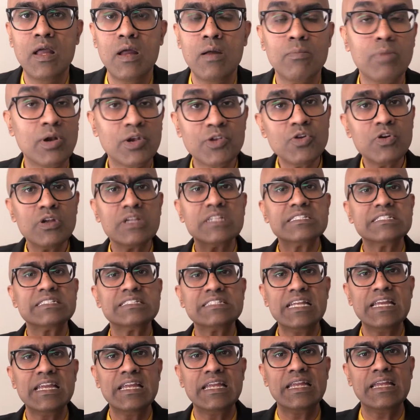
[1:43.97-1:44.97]
But you can
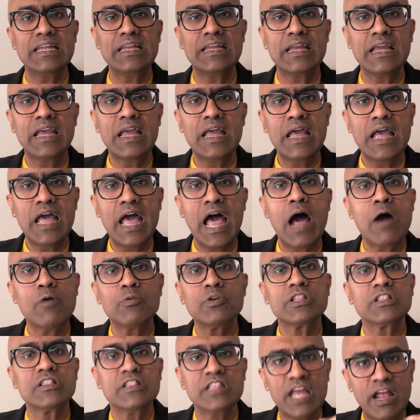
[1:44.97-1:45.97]
see how
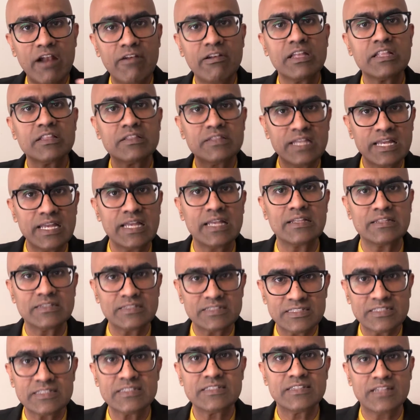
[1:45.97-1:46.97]
with layering
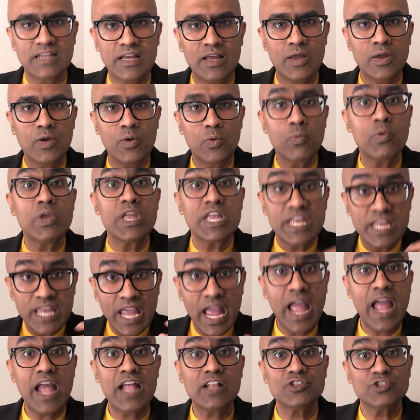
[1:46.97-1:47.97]
things, we
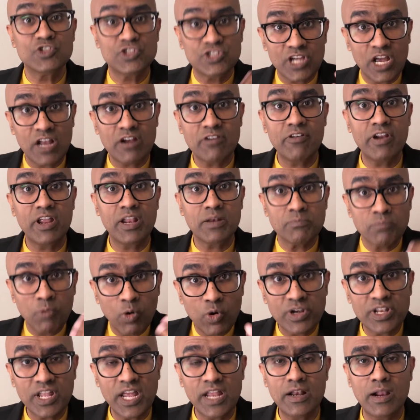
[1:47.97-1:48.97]
can generate
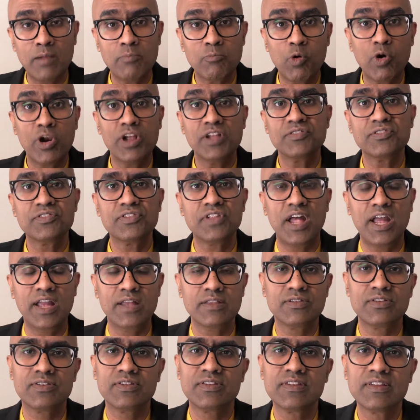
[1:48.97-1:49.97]
more data, more
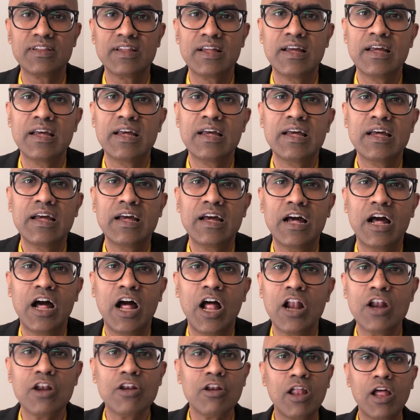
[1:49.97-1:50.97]
insights.
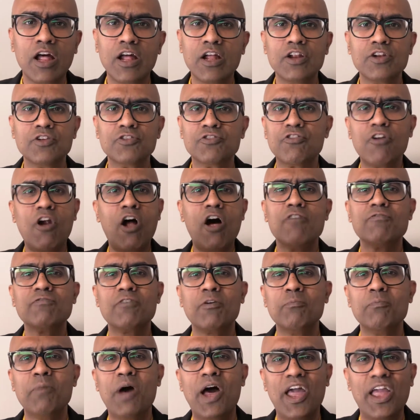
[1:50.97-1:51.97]
I'll draw
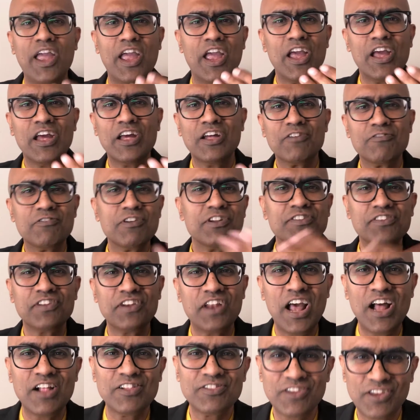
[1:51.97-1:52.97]
from my
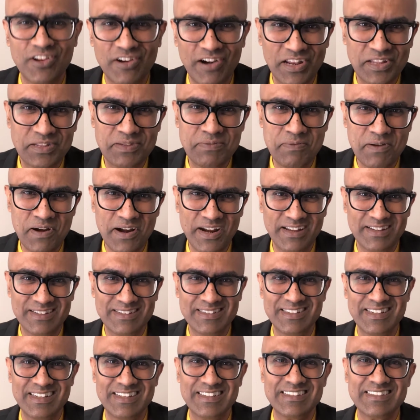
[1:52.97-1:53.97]
recent healthcare
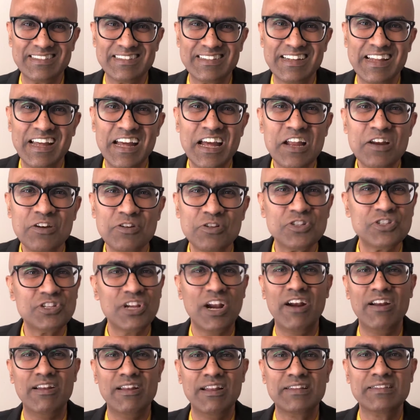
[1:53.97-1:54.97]
experiences to
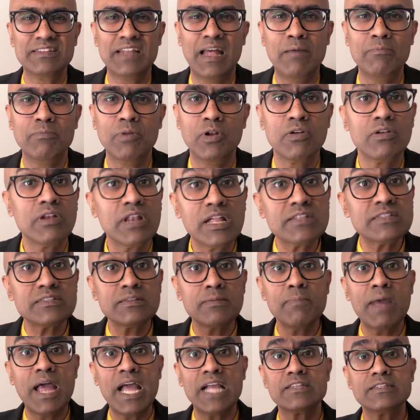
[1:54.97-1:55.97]
share an example. Let's
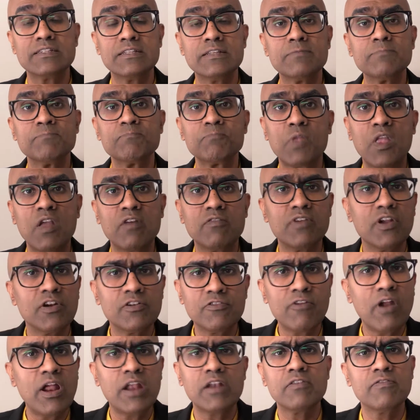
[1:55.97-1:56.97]
imagine we are
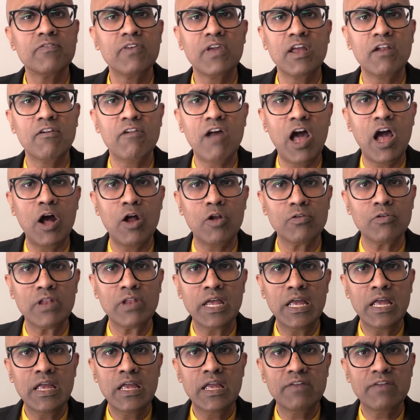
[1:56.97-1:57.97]
trying to figure out
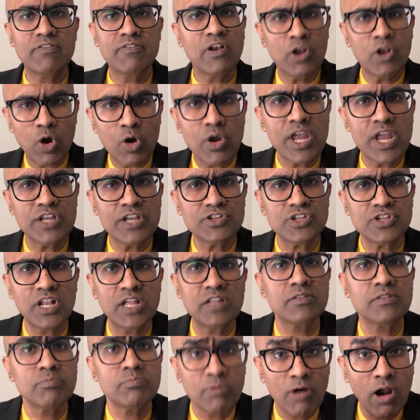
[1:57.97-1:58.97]
if a location
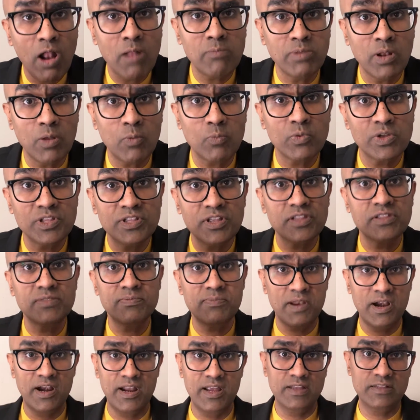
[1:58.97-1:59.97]
has a problem with
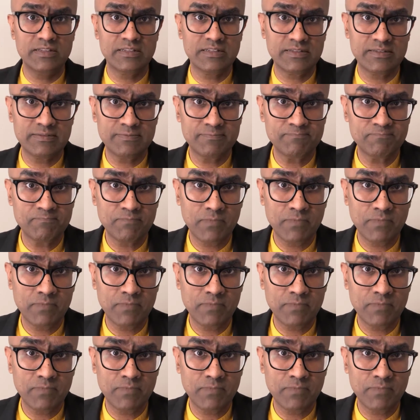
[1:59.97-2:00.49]
experience.